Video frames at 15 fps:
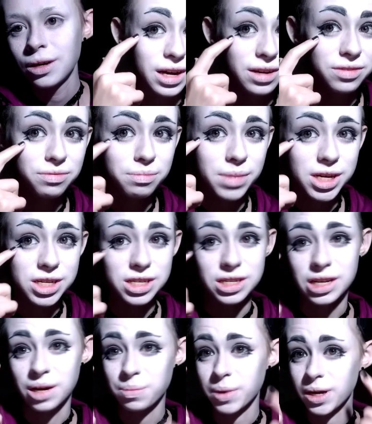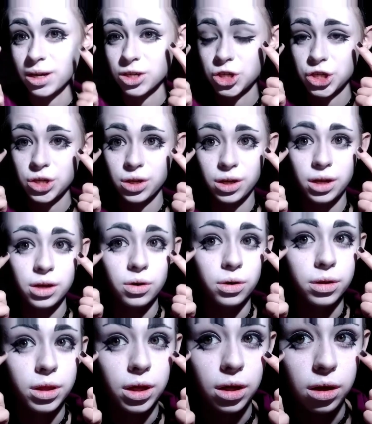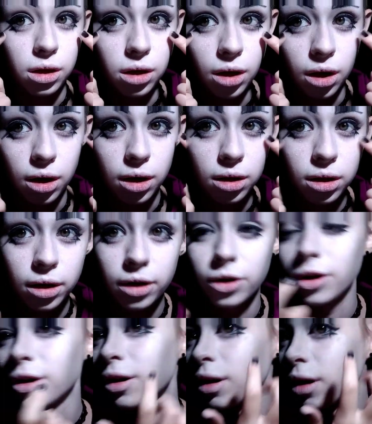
I kind of messed up, actually, on the eyeliner.